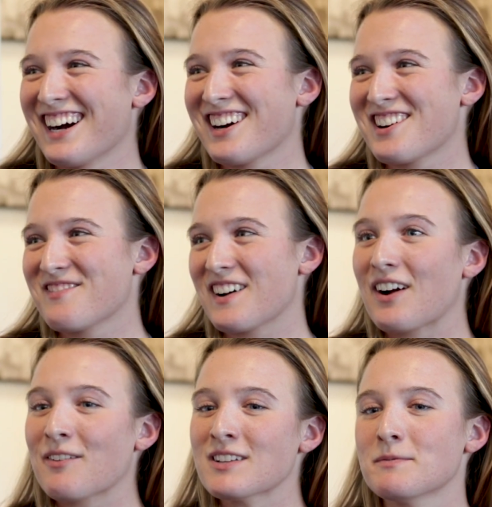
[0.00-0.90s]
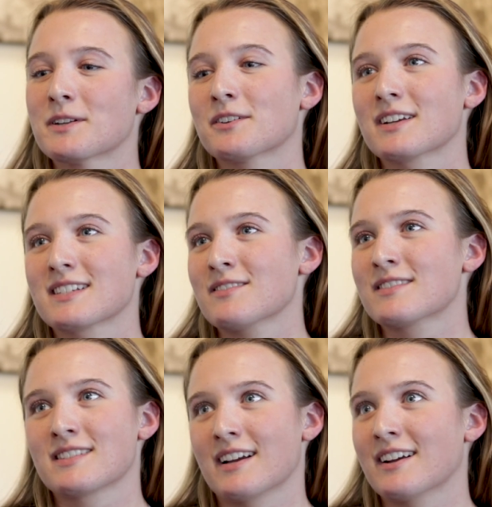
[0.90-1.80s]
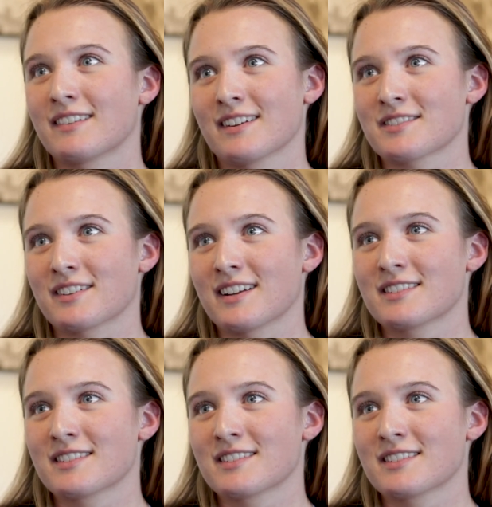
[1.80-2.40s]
I went to bed early because I was tired yesterday,